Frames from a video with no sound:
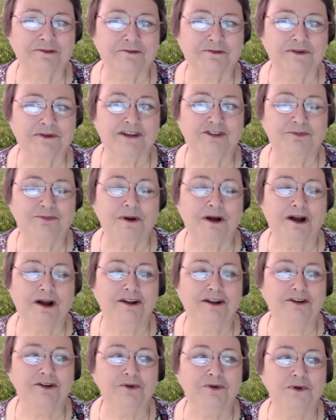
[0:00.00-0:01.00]

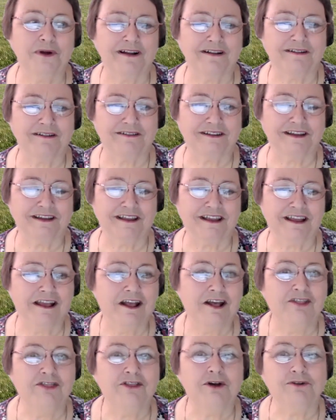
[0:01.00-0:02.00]
Respond quickly.
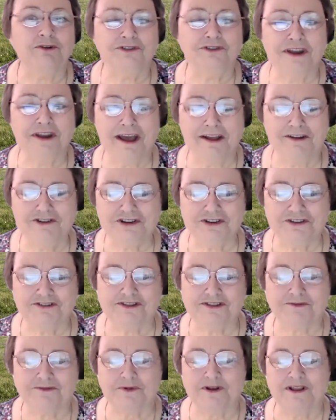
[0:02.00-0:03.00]
Those nudges
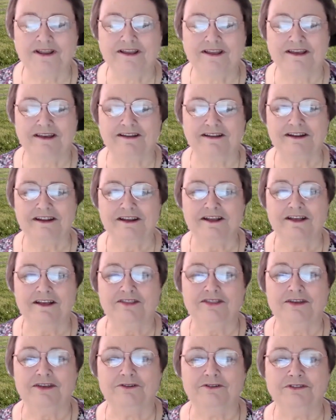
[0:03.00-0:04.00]
that we get,
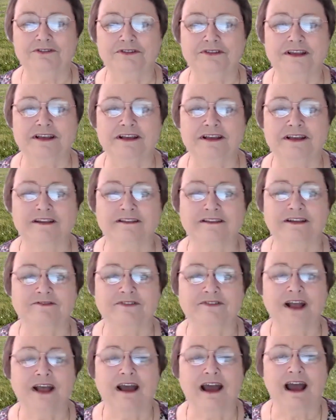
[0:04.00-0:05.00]
those things of,
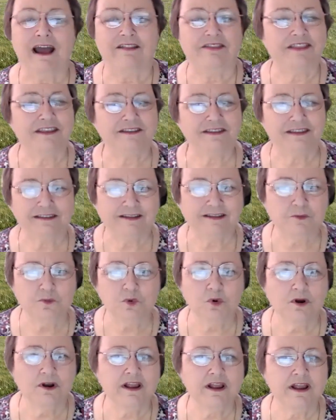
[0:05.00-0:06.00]
this isn't
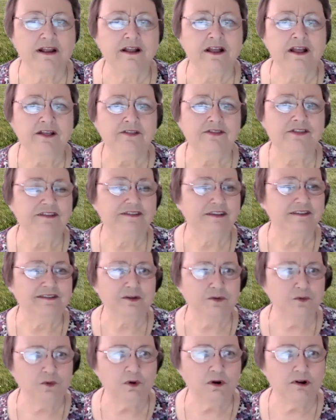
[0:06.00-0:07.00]
working,
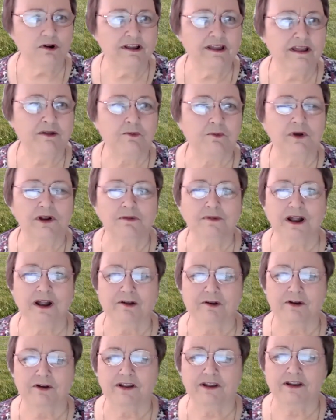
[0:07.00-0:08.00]
what am I
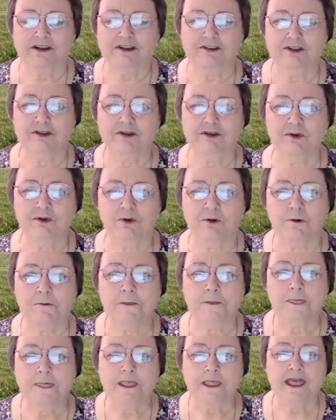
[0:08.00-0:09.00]
going to do?
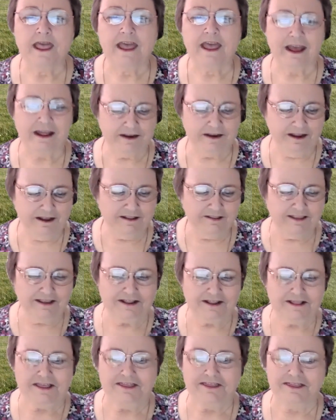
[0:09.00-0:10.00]
And
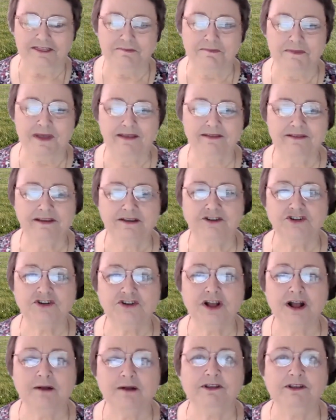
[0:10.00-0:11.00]
the message
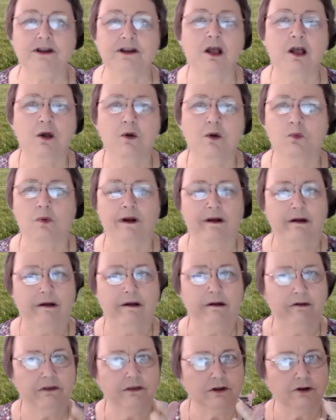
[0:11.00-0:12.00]
comes and,
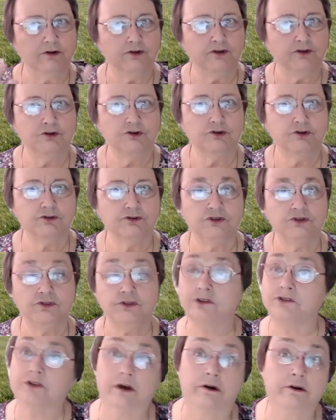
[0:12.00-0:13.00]
well, you could do
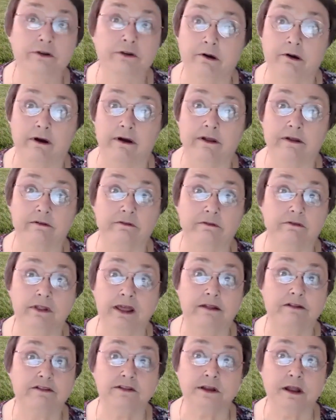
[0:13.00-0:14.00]
this. Oh no,
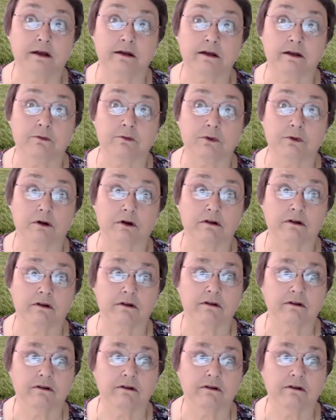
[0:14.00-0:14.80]
that's not going to work.